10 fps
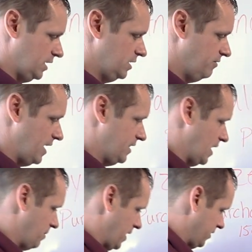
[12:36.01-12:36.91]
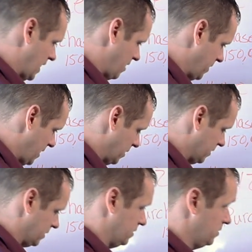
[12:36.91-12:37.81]
and you divide that by your down
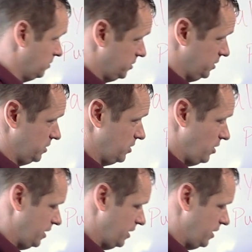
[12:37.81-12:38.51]
payment, which is